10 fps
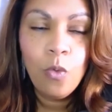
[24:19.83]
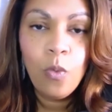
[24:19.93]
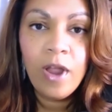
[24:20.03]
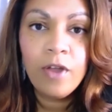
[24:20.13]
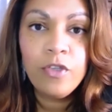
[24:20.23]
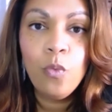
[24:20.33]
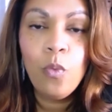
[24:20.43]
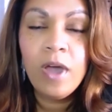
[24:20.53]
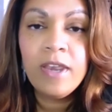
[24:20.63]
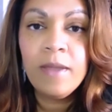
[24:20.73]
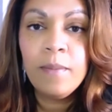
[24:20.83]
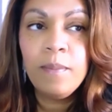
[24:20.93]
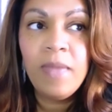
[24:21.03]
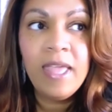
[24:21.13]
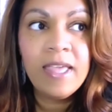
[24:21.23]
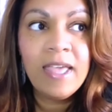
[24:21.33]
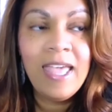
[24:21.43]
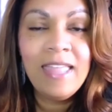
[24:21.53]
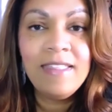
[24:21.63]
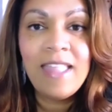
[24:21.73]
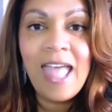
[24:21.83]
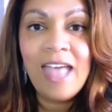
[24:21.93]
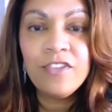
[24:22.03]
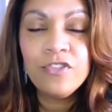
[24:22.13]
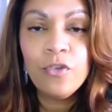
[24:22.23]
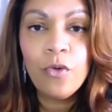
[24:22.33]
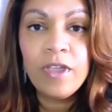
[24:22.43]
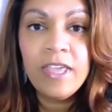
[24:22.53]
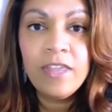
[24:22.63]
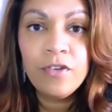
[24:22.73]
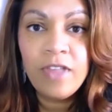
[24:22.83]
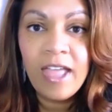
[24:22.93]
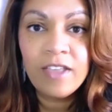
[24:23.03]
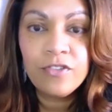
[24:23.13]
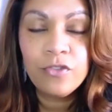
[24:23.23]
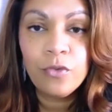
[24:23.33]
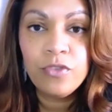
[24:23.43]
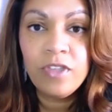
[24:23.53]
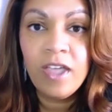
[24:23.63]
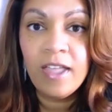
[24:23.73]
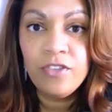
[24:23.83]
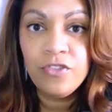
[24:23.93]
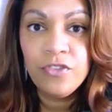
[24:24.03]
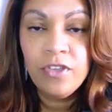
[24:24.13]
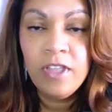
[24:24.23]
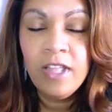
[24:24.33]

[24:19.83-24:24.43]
where you want to make a national or international touch.